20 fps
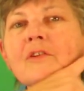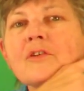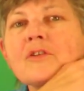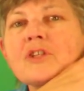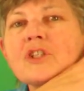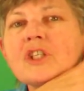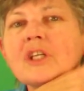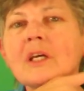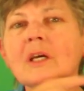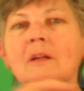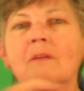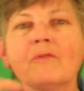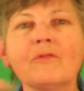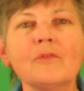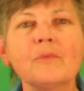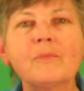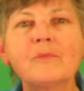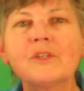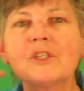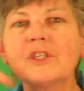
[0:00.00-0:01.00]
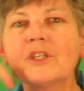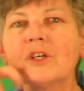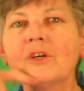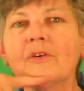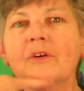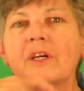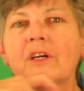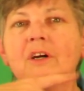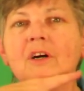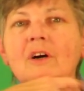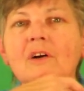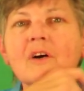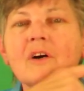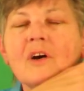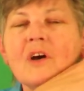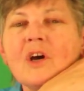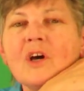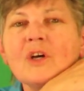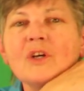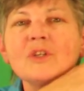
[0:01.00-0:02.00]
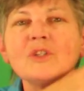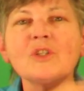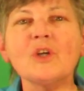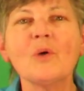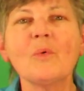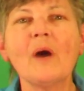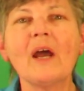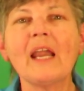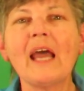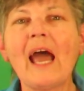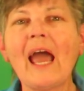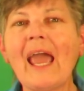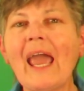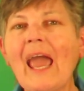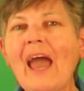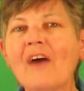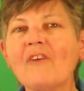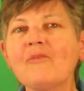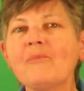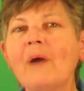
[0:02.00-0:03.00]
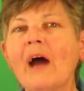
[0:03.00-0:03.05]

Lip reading: your chin from cereal. So when I have